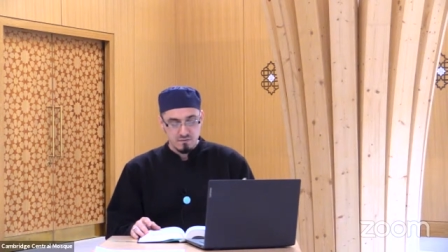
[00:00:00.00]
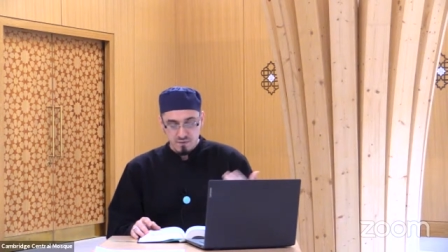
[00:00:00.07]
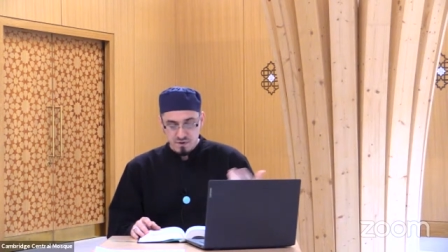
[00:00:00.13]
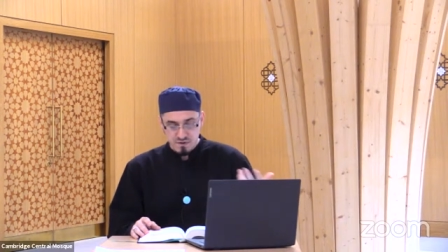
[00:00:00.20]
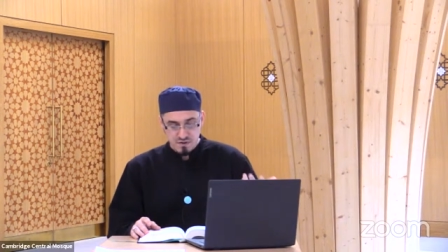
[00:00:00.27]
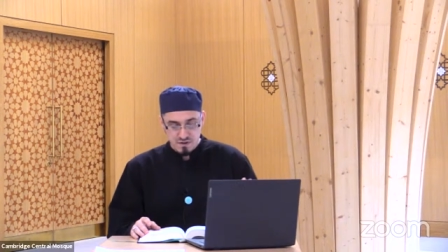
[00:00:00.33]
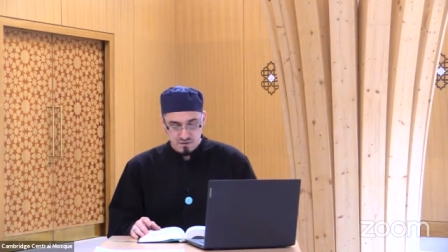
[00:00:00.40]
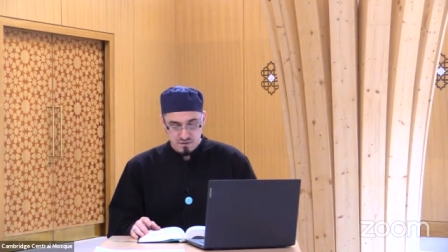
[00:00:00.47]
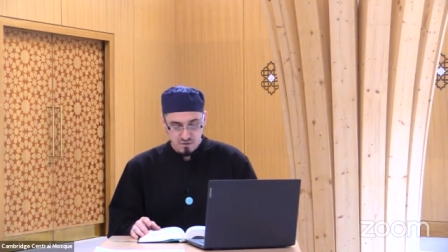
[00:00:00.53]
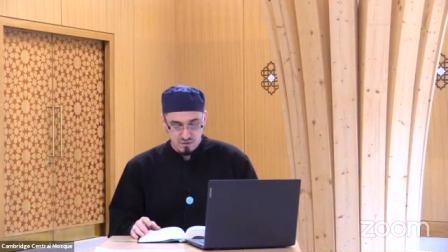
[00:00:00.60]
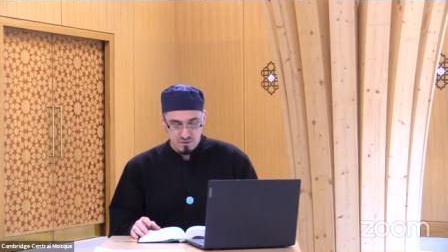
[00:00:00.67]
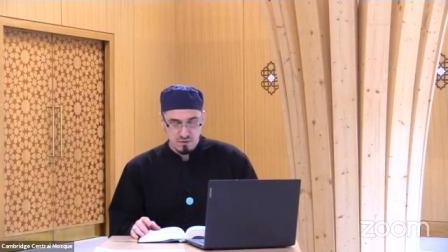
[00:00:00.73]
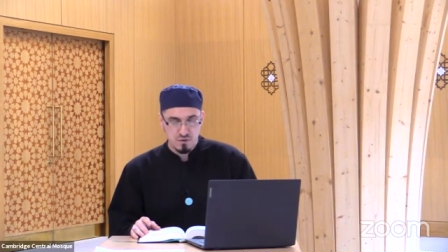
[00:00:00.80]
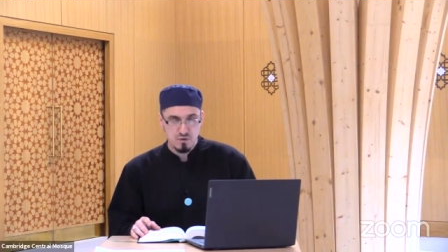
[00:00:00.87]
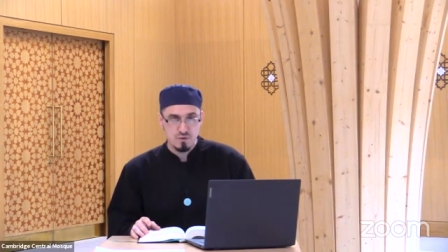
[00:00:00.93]
which is
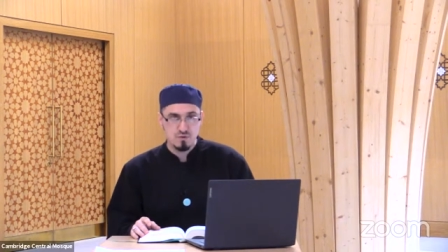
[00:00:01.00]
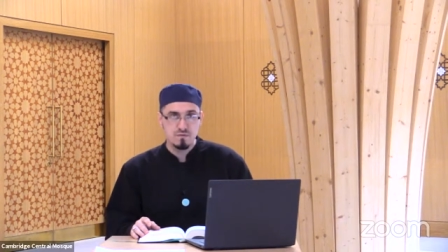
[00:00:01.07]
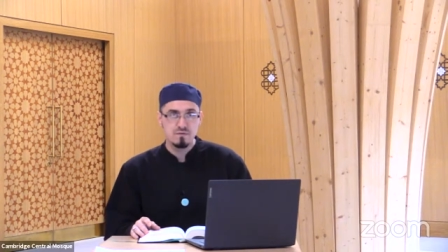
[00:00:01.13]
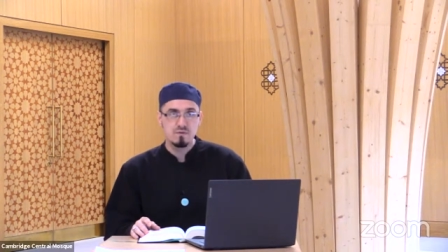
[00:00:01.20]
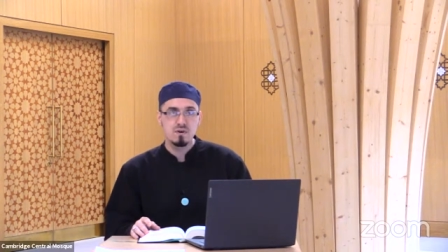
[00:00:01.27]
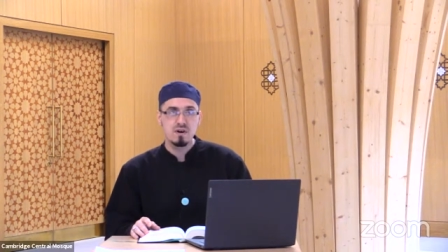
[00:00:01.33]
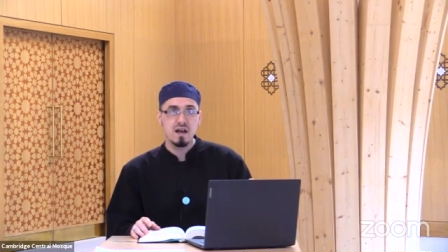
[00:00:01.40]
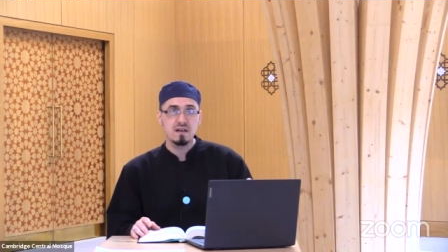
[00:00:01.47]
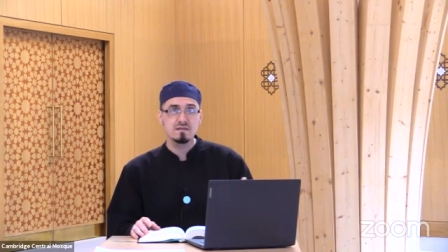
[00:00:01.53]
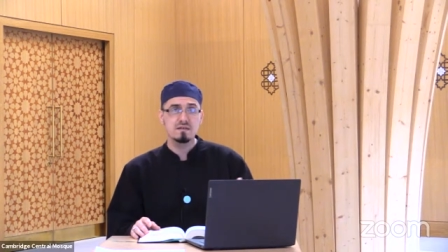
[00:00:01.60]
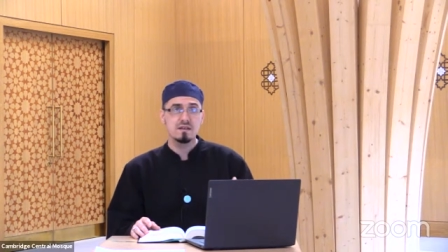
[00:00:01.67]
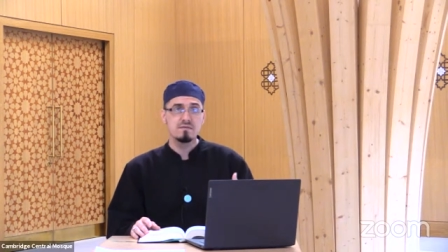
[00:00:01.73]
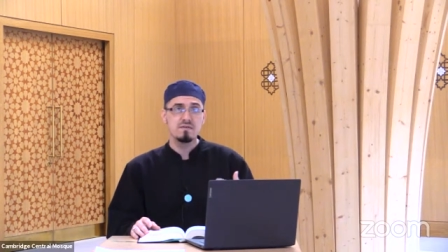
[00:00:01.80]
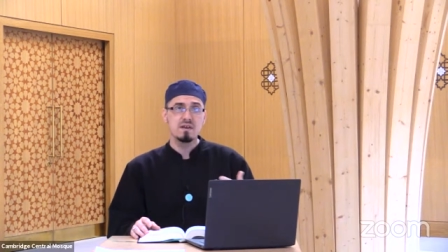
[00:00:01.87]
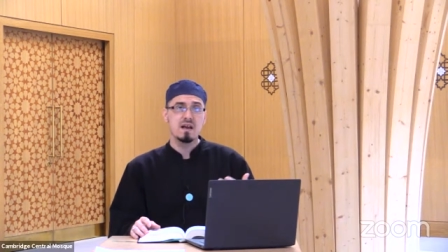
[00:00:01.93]
also true for us
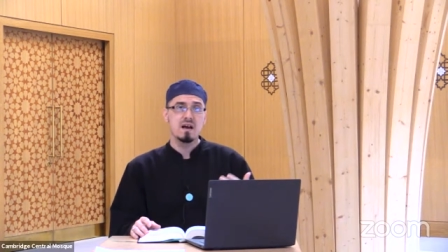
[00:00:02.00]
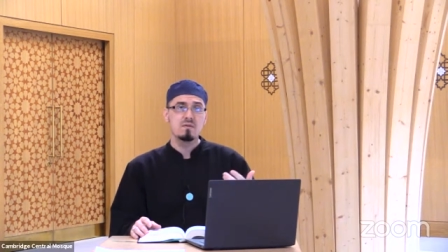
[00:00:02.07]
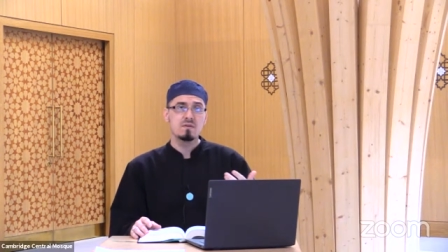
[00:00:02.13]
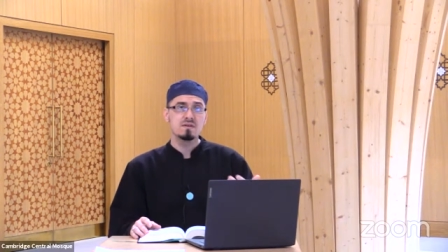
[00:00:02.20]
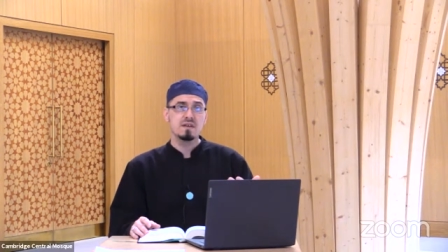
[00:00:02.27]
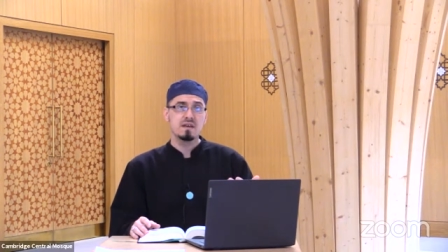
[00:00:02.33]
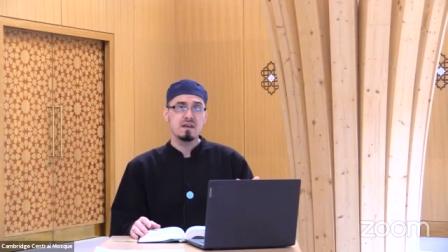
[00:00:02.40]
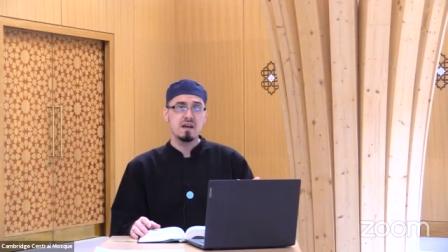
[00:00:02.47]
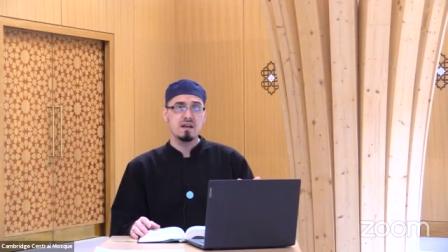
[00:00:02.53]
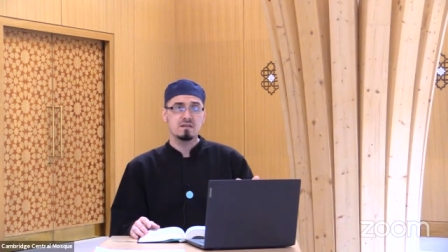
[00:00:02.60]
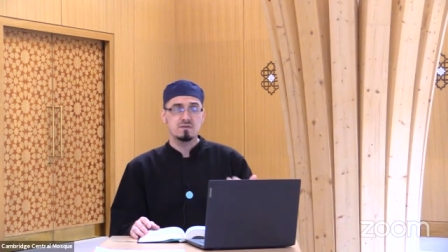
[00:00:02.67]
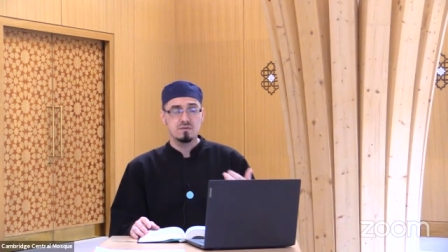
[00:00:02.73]
giving our zakat.